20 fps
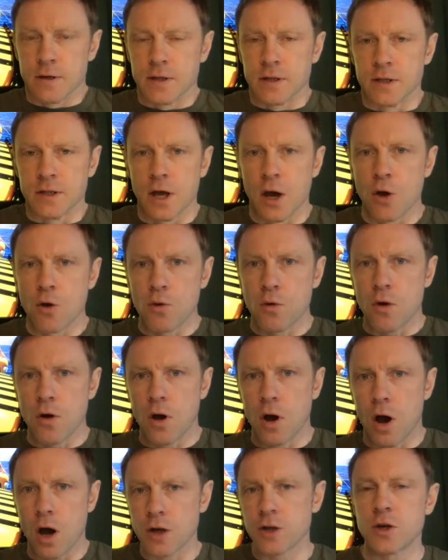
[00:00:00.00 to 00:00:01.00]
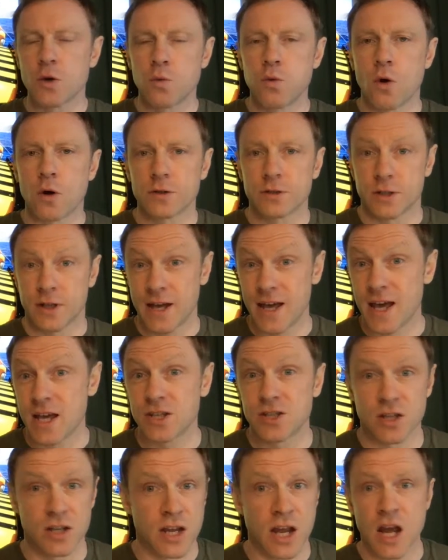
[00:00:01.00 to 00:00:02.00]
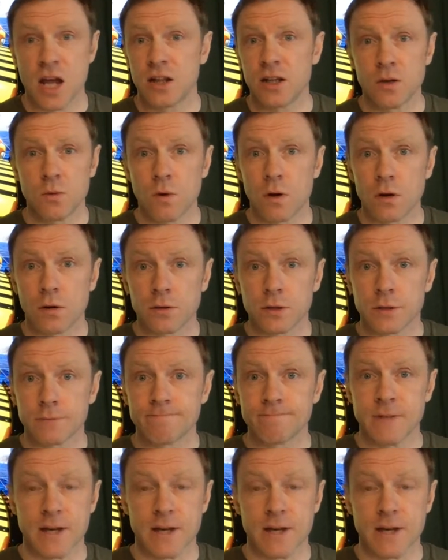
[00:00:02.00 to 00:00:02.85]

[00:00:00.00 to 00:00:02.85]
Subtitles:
Now, underwater is an alien world.